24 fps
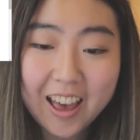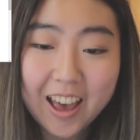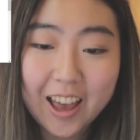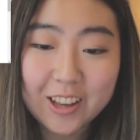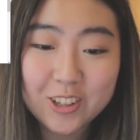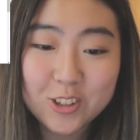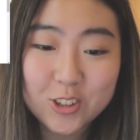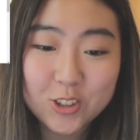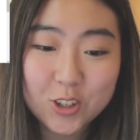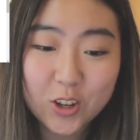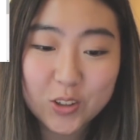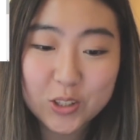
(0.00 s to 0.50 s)
I
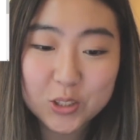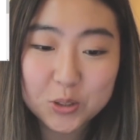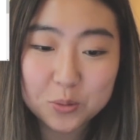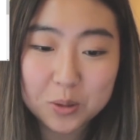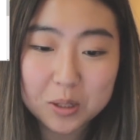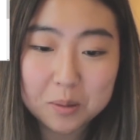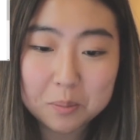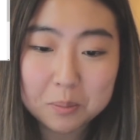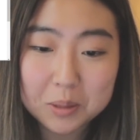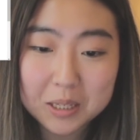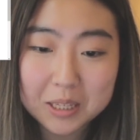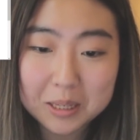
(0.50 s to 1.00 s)
just saw this
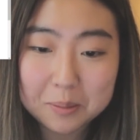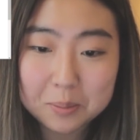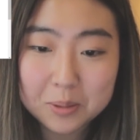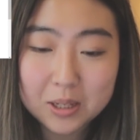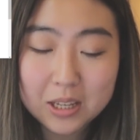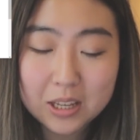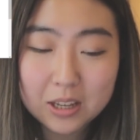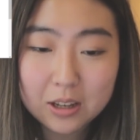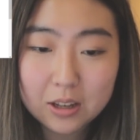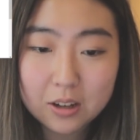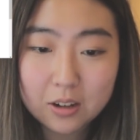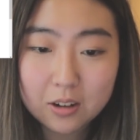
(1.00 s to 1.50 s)
one meme
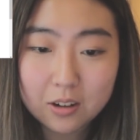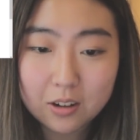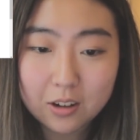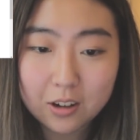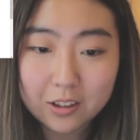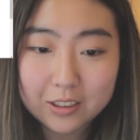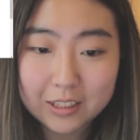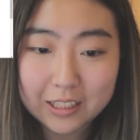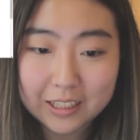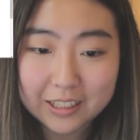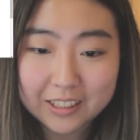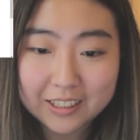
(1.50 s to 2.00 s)

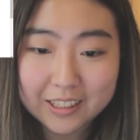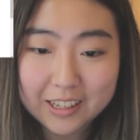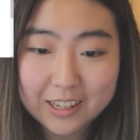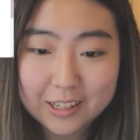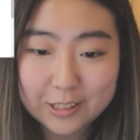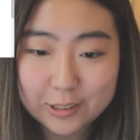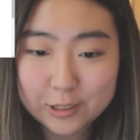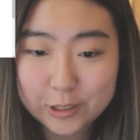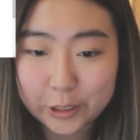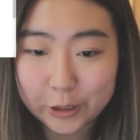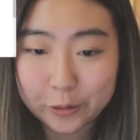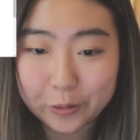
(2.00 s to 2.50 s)
on like
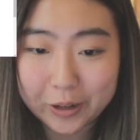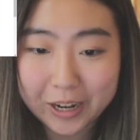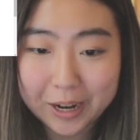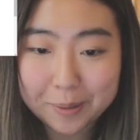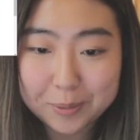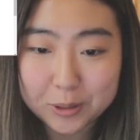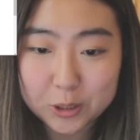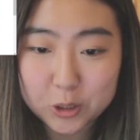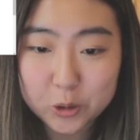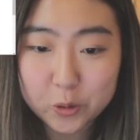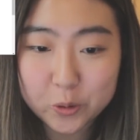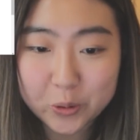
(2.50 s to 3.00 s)

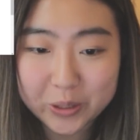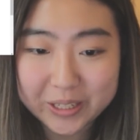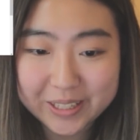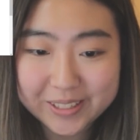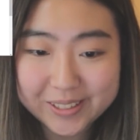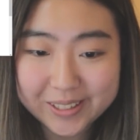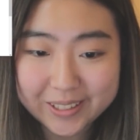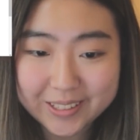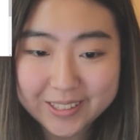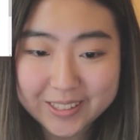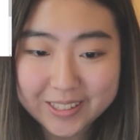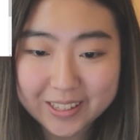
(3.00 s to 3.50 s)
Instagram in
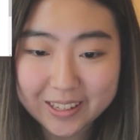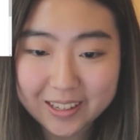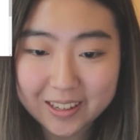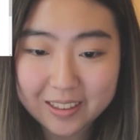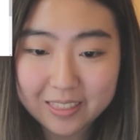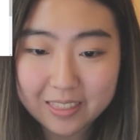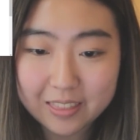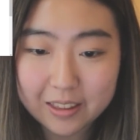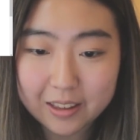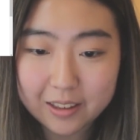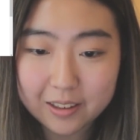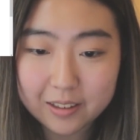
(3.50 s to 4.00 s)

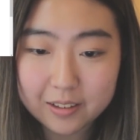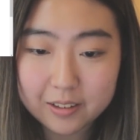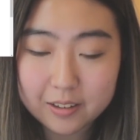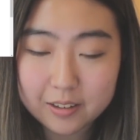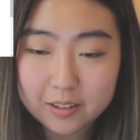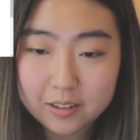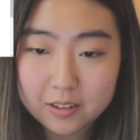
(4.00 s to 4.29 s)
2016 that